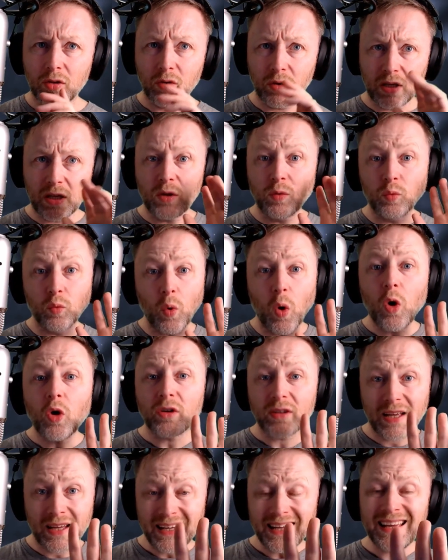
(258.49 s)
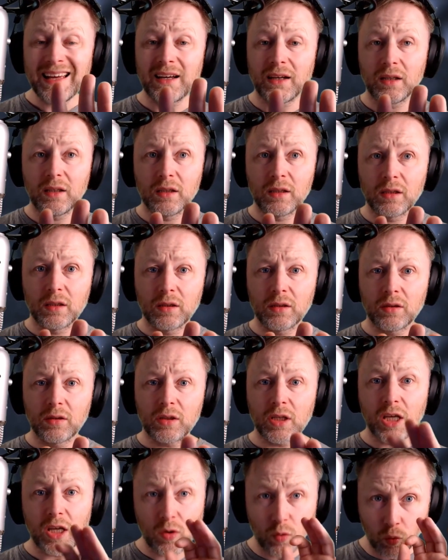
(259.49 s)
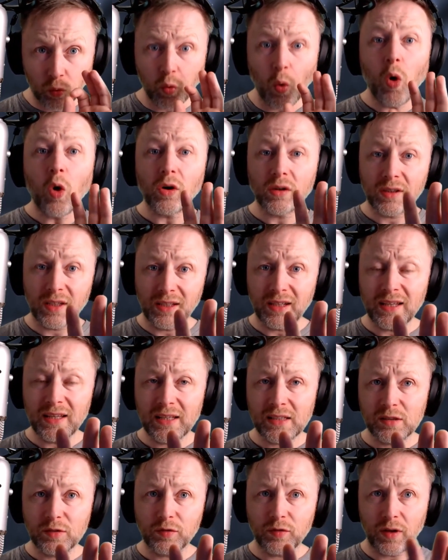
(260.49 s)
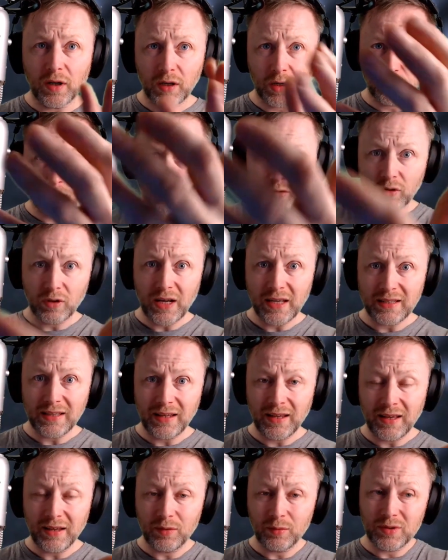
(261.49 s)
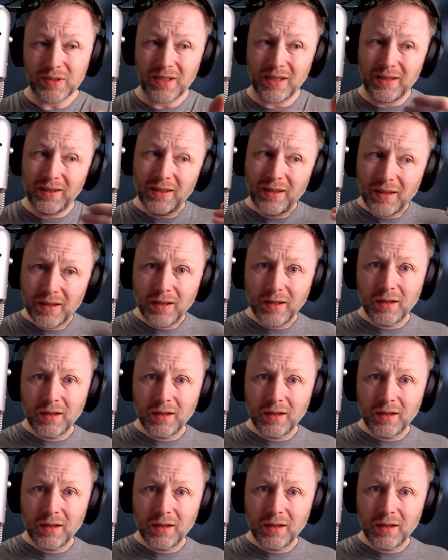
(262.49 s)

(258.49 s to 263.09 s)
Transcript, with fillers: You know, he walked into it. He walked into this fart. It was already there, wasn't he?